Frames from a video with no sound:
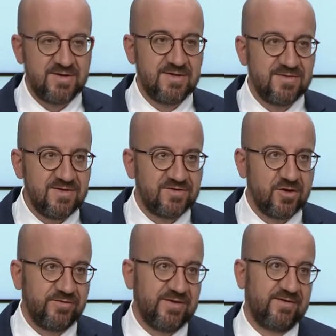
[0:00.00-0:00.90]
In this
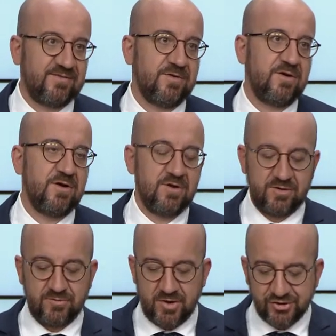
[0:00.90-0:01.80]
context,
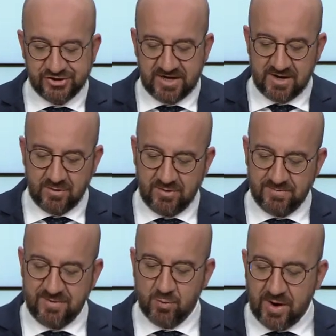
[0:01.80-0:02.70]
Russia will
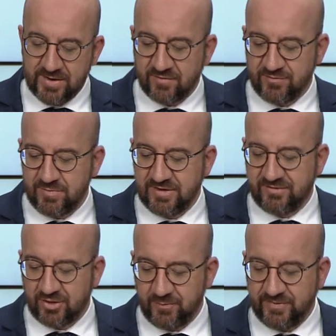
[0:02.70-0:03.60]
be one of the main
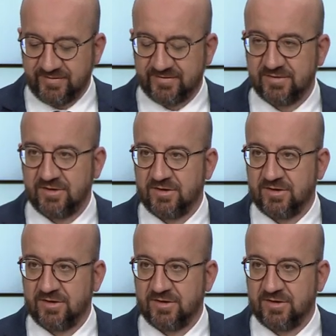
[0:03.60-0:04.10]
topics.